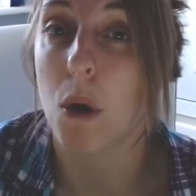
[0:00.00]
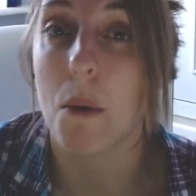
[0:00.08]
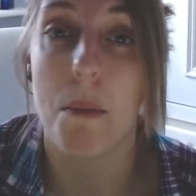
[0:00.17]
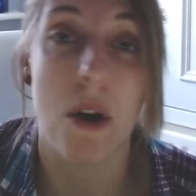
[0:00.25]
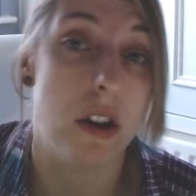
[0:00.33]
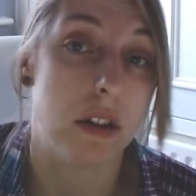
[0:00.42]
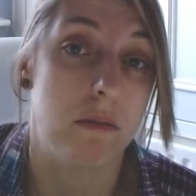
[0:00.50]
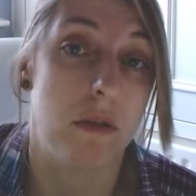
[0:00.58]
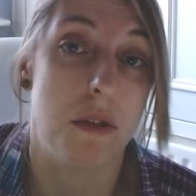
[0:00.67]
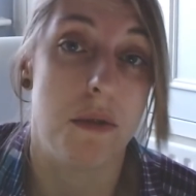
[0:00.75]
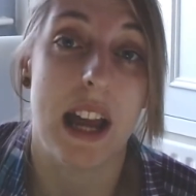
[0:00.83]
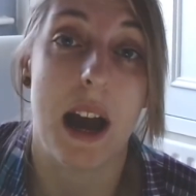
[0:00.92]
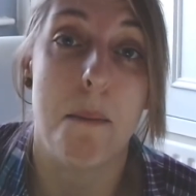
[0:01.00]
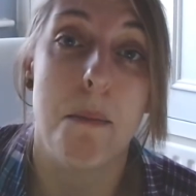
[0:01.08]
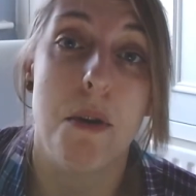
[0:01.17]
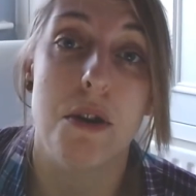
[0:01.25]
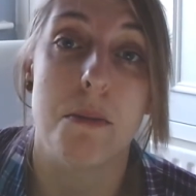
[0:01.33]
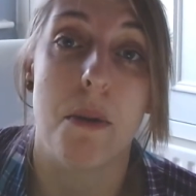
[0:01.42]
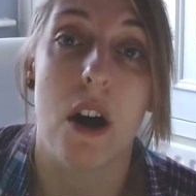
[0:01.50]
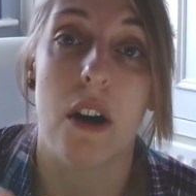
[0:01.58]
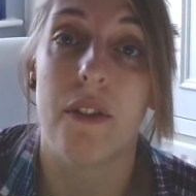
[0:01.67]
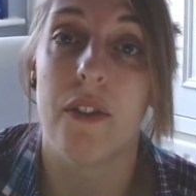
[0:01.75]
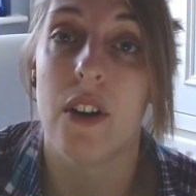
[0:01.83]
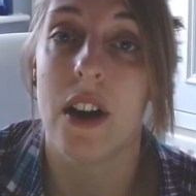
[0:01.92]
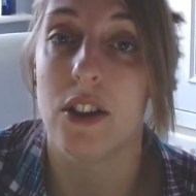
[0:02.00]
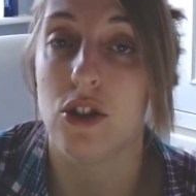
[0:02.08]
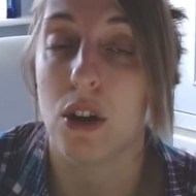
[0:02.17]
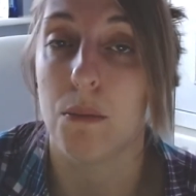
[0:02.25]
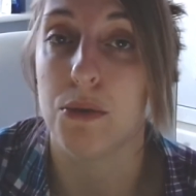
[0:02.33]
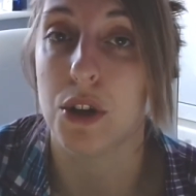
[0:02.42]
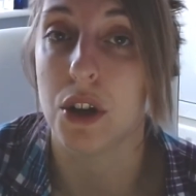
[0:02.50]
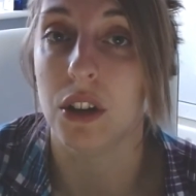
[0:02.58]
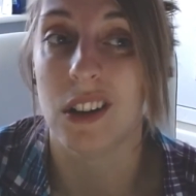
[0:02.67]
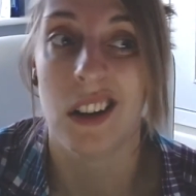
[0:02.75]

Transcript: one person ruined it, I booted them off, job done.